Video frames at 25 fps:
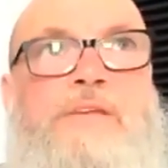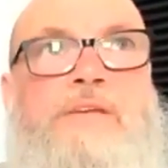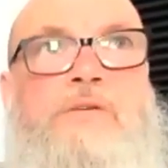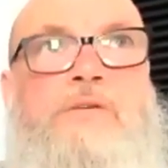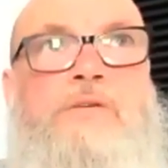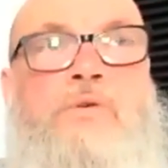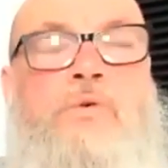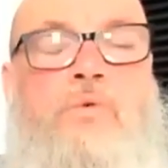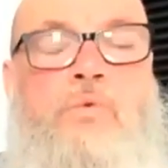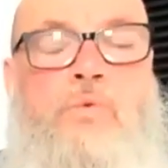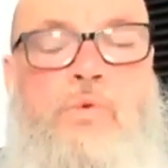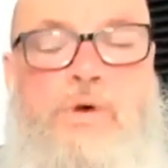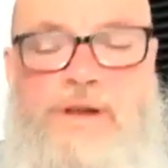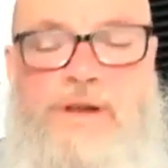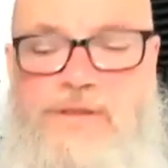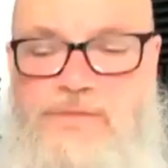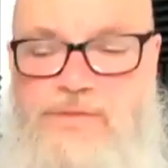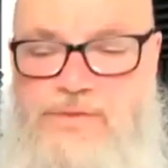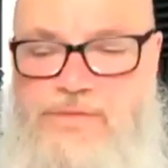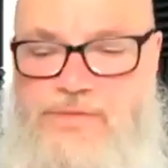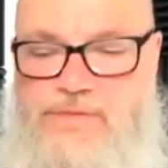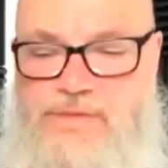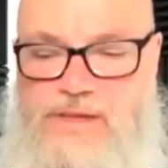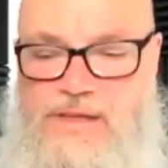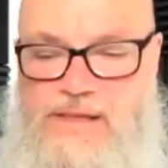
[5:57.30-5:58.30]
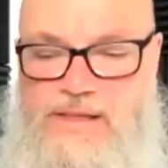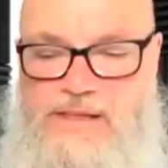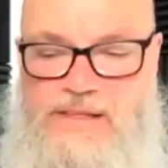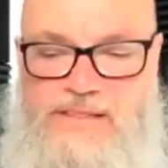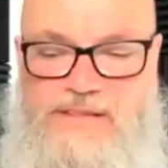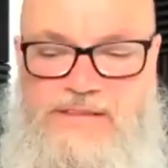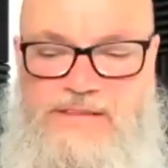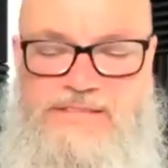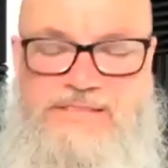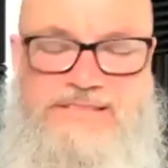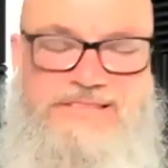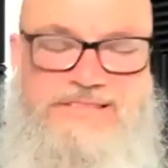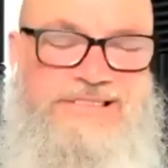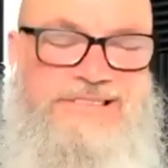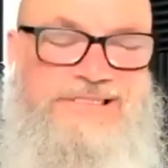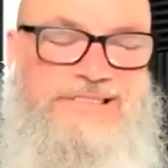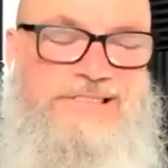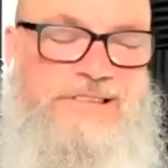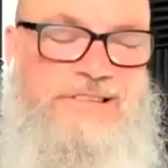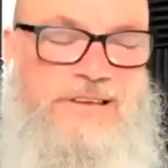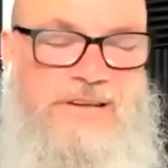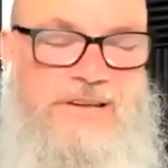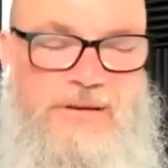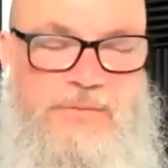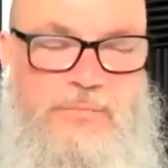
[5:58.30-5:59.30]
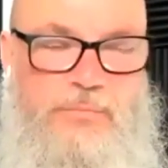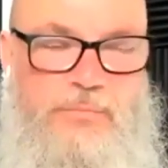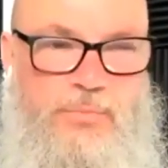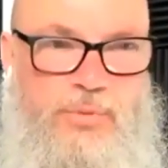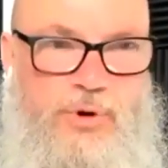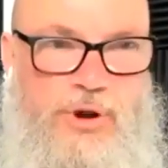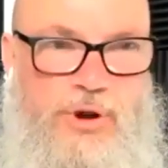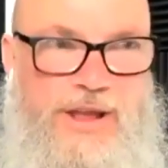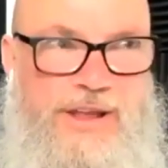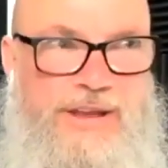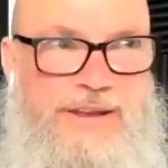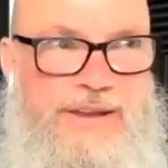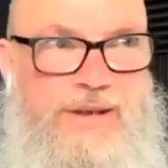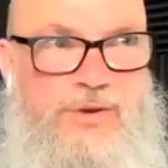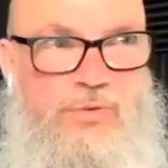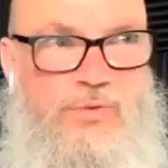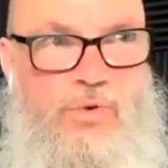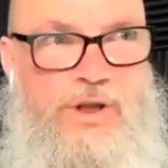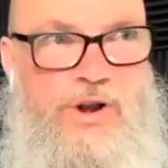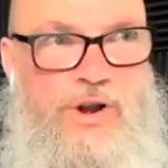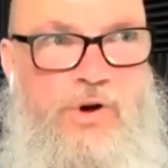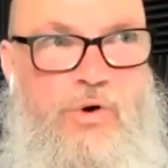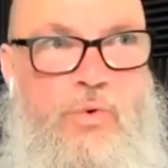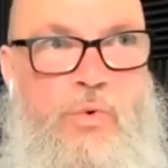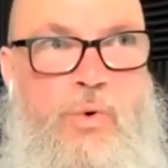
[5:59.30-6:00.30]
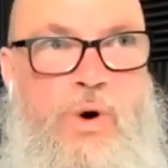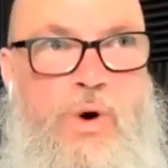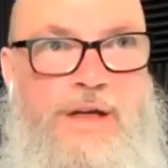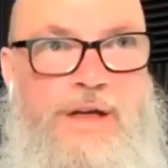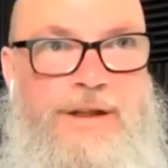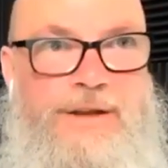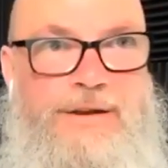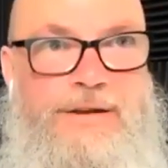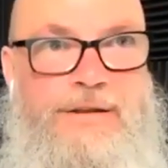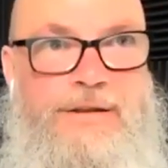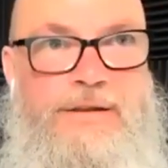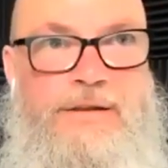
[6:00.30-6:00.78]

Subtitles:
one other thing, and this is just branding 101,